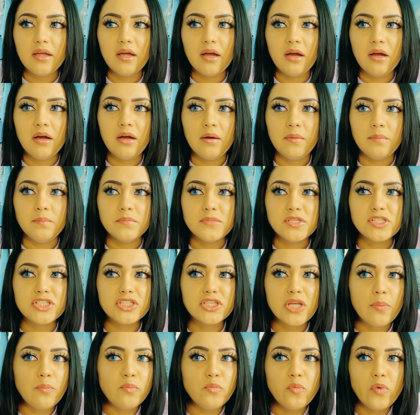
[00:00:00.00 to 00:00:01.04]
um
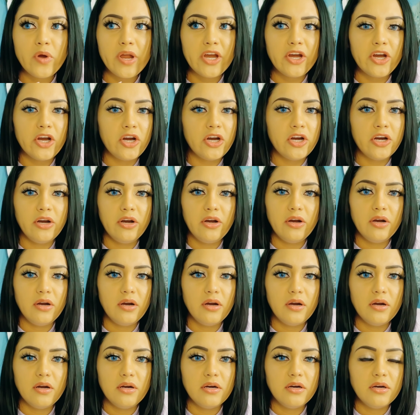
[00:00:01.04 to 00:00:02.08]
somewhere
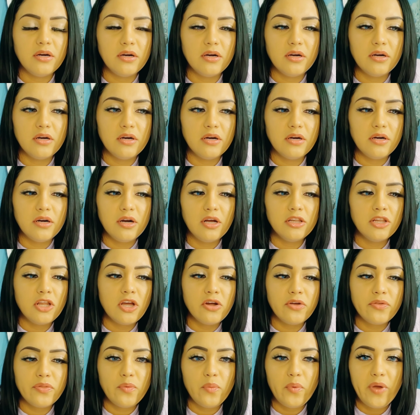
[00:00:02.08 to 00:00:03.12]

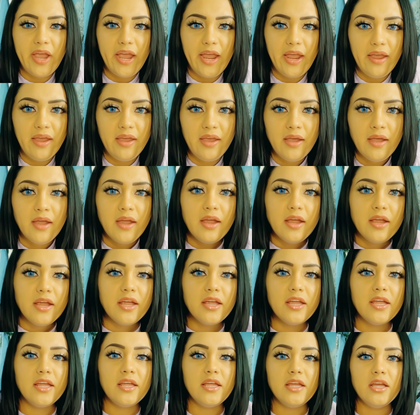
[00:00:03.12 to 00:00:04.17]
along the way
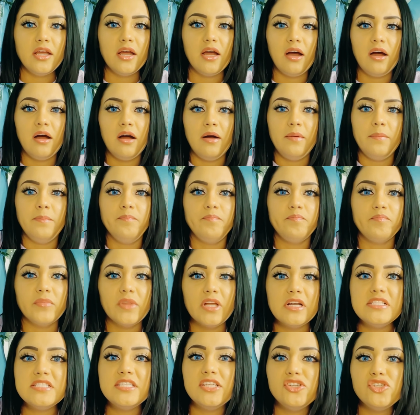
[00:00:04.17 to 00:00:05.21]
um
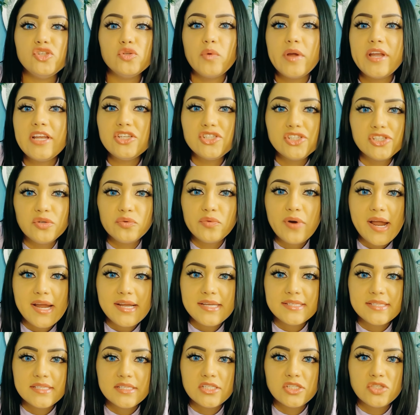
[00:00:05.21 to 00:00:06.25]
a situation
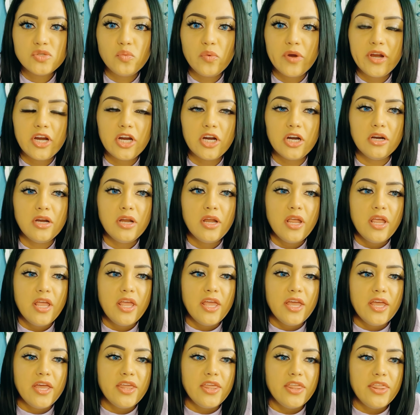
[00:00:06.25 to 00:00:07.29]
arises where
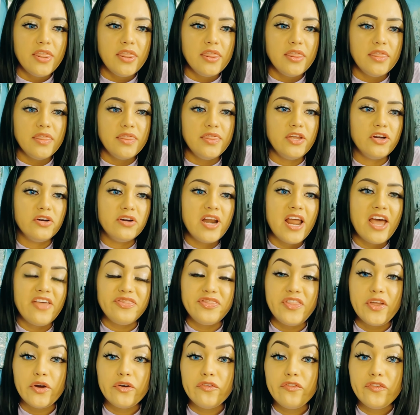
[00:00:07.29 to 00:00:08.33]
they're not
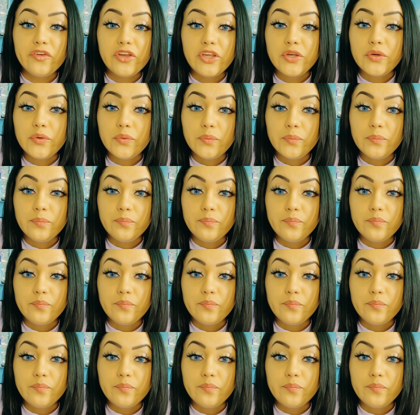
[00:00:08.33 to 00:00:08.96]
there for you